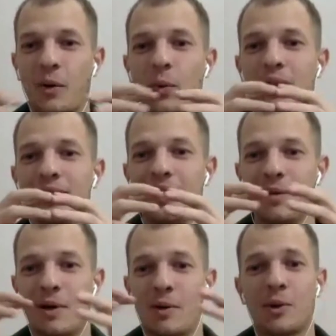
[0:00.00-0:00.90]
We
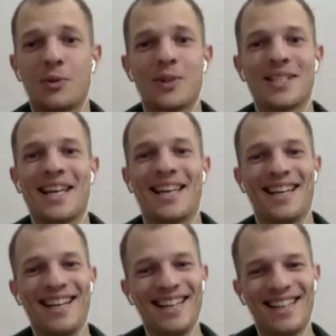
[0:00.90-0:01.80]
deliver what we say.
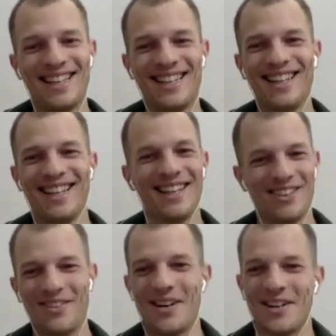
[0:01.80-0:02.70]

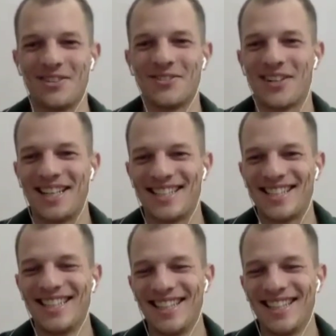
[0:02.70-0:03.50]
Very good phrase.